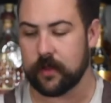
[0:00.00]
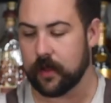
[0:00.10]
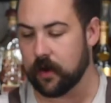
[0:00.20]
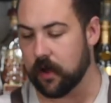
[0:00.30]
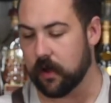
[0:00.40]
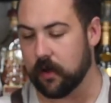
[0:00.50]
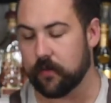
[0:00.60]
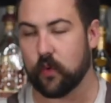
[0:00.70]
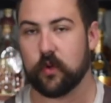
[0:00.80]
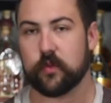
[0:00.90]
And then
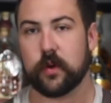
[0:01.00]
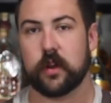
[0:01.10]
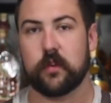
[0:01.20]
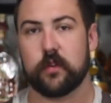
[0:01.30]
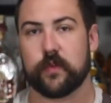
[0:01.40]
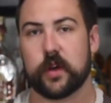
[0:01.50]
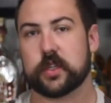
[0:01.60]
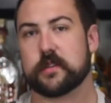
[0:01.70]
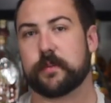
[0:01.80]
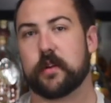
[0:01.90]
of course we're going to use fresh
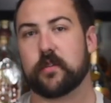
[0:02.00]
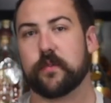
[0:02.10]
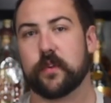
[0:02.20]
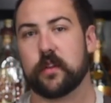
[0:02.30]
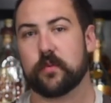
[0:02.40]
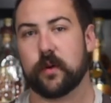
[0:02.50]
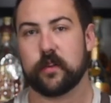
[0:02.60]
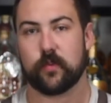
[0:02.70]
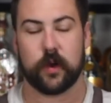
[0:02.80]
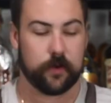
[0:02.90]
espresso for this one
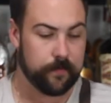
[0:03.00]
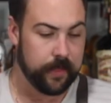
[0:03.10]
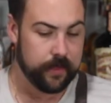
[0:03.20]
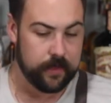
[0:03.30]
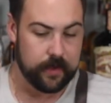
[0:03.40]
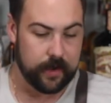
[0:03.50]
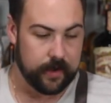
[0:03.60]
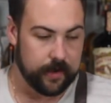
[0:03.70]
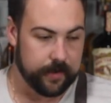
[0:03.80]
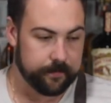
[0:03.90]
as well.
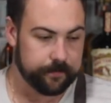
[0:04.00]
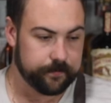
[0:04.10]
I